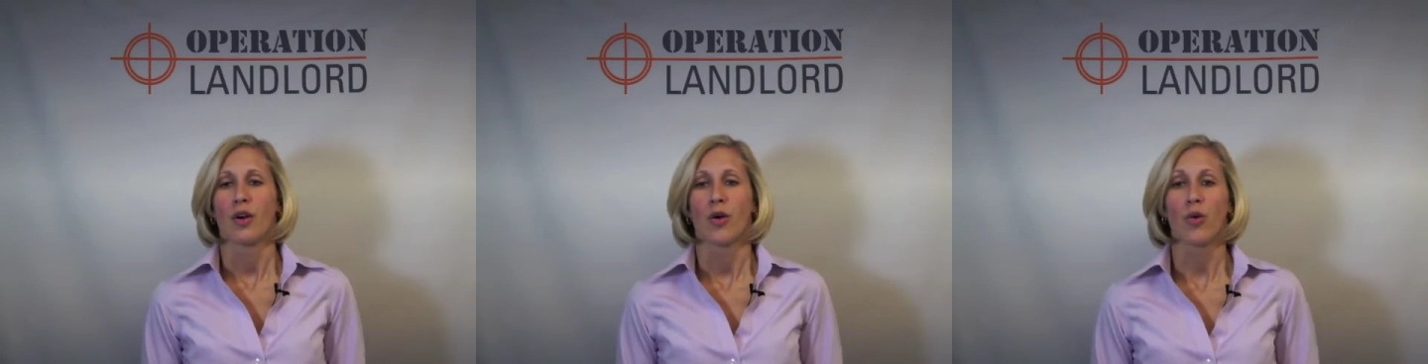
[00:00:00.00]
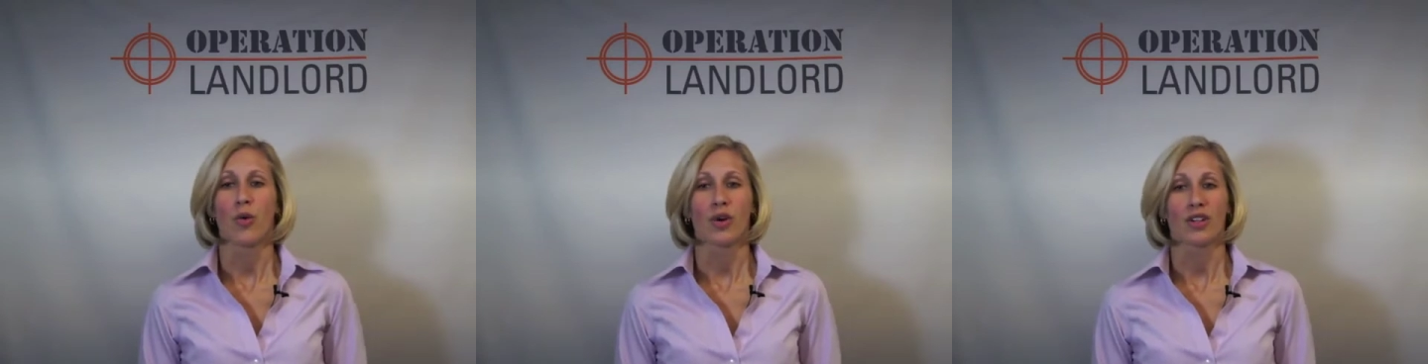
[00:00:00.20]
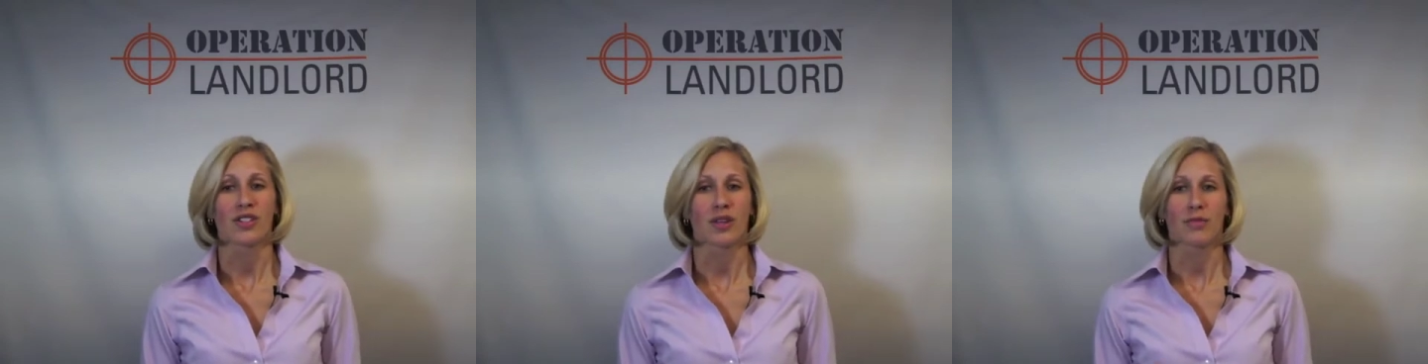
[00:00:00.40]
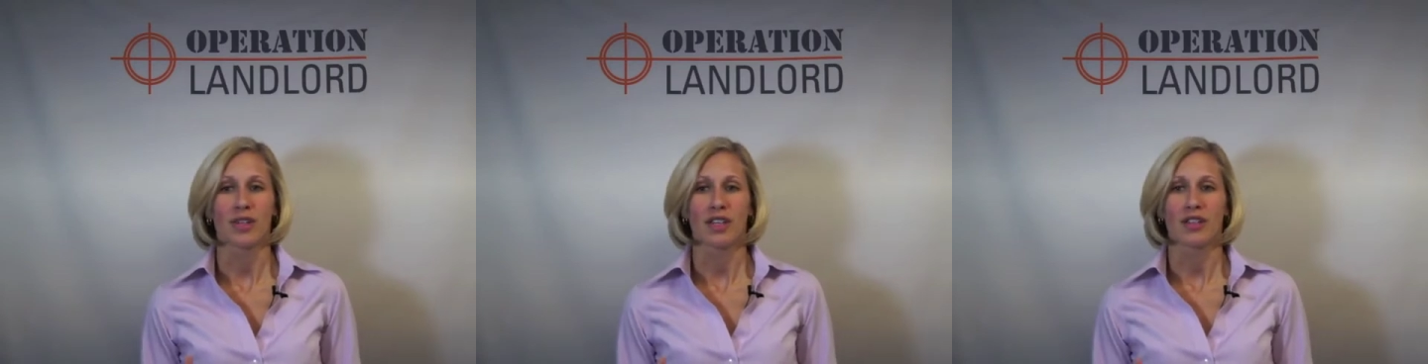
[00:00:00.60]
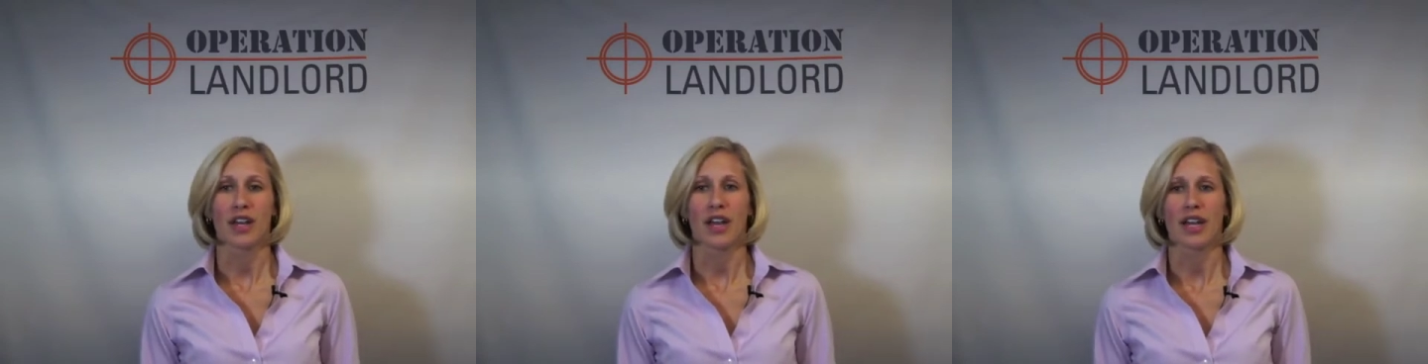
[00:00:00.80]
Or
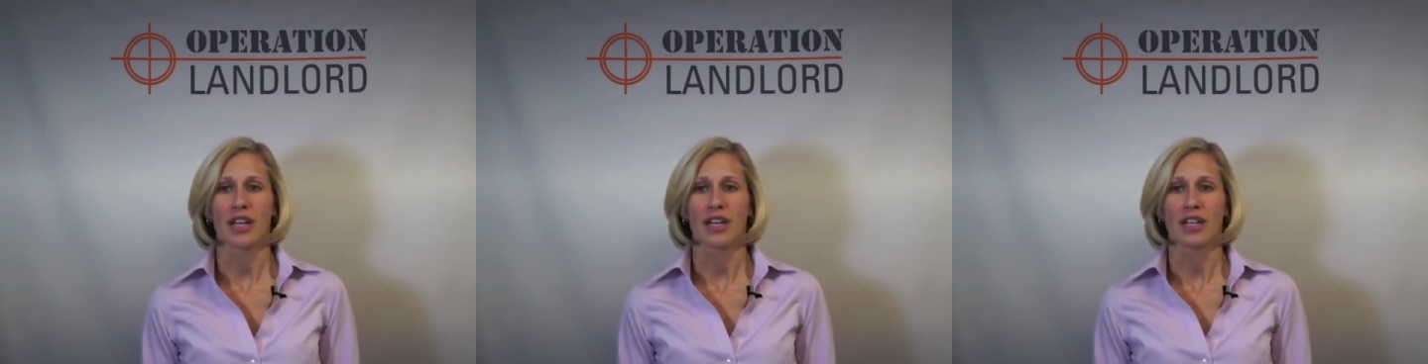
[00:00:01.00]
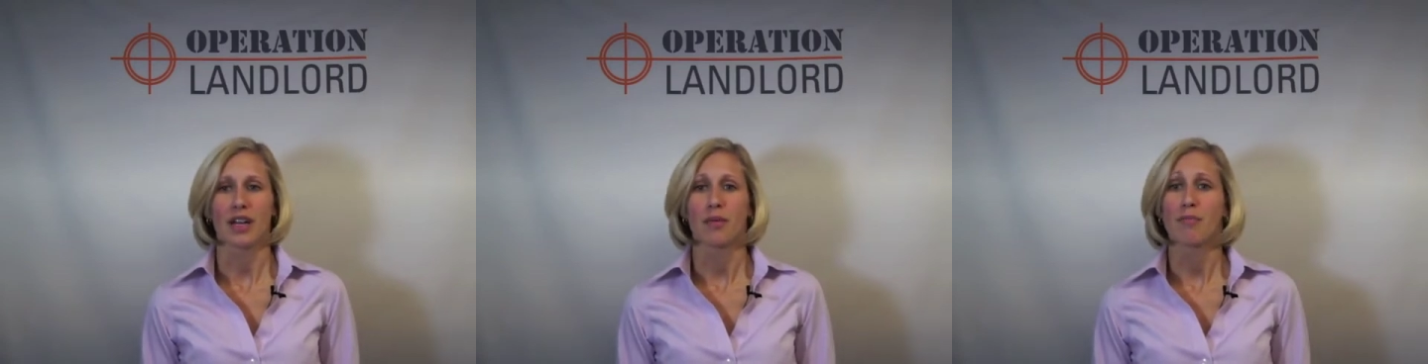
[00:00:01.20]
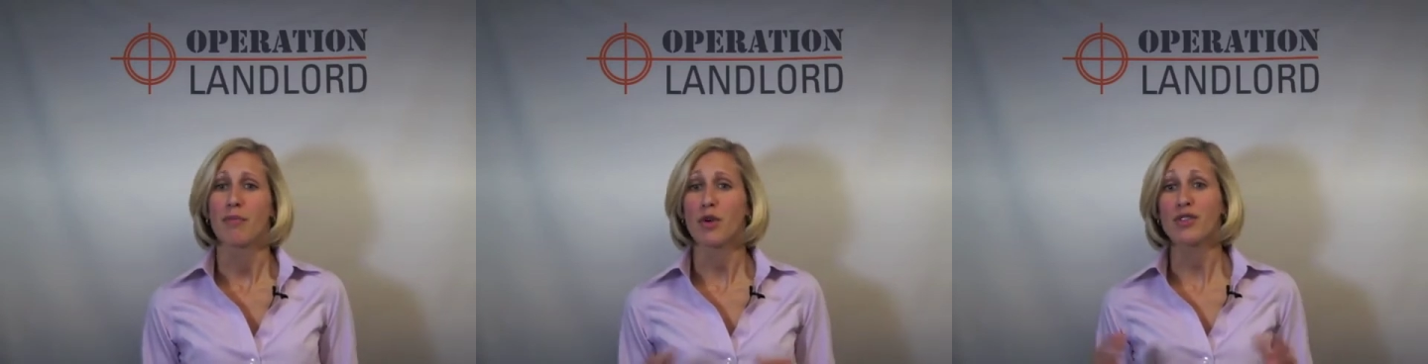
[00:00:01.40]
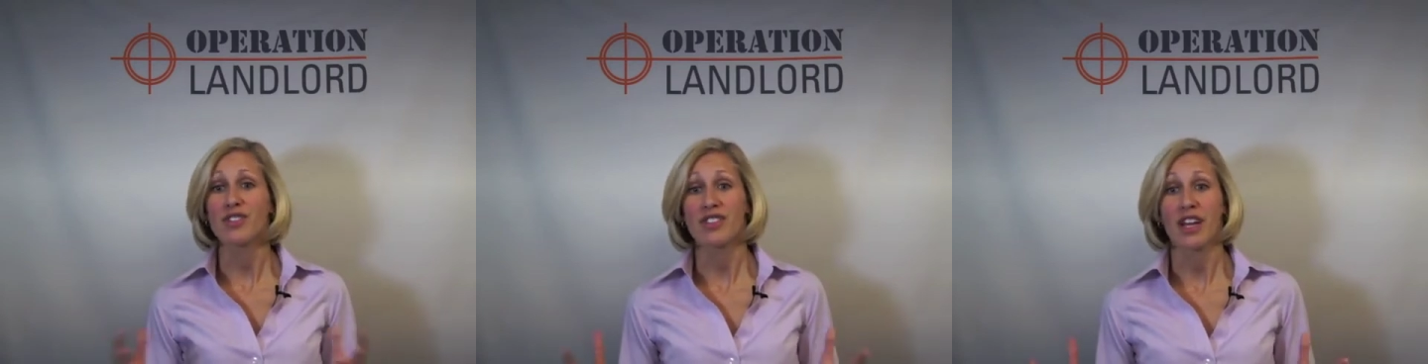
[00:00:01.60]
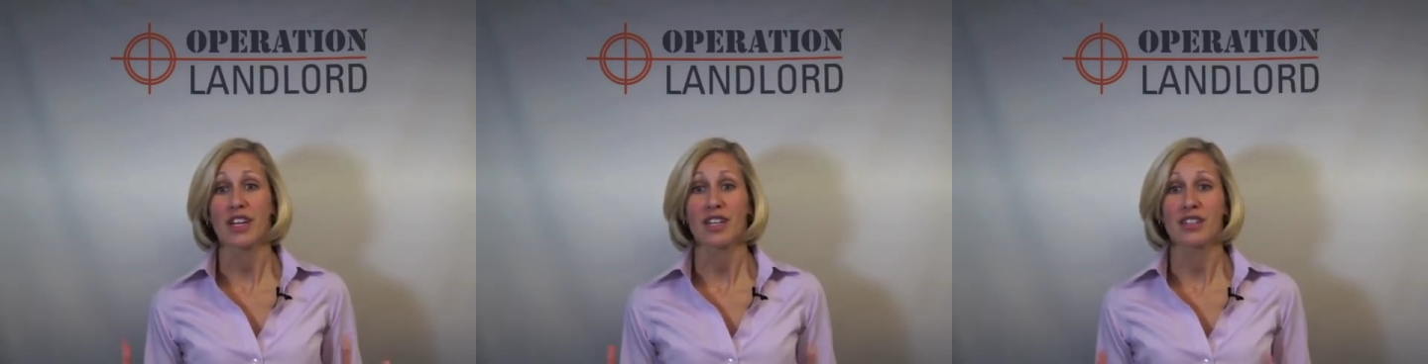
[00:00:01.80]
something like, most
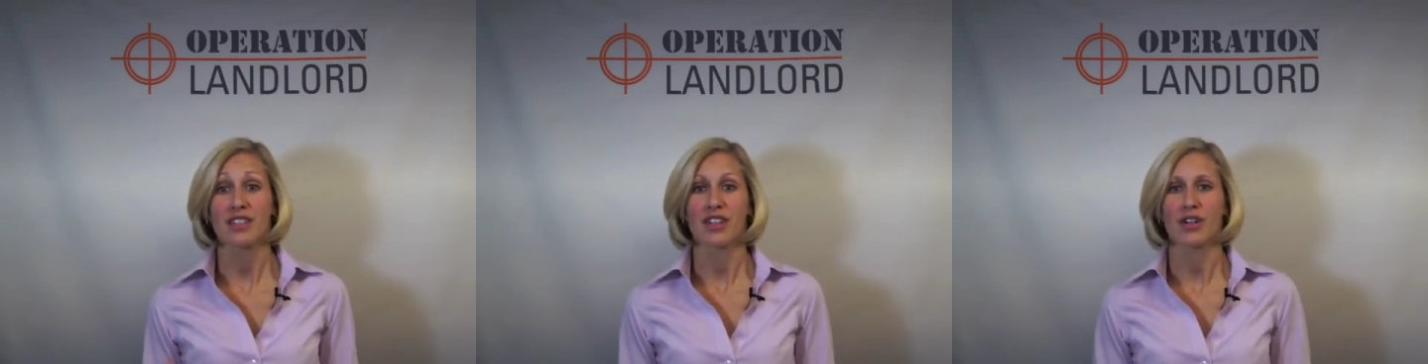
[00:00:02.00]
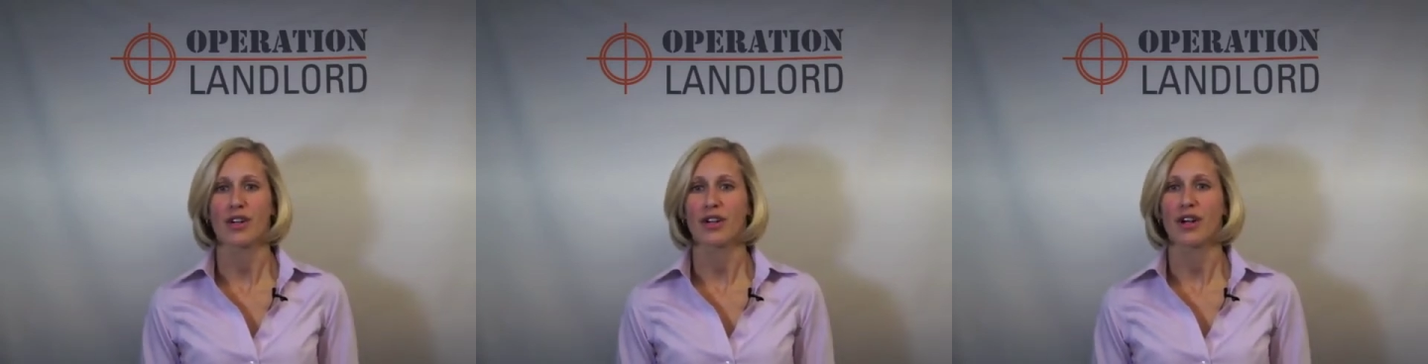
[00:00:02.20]
tenants here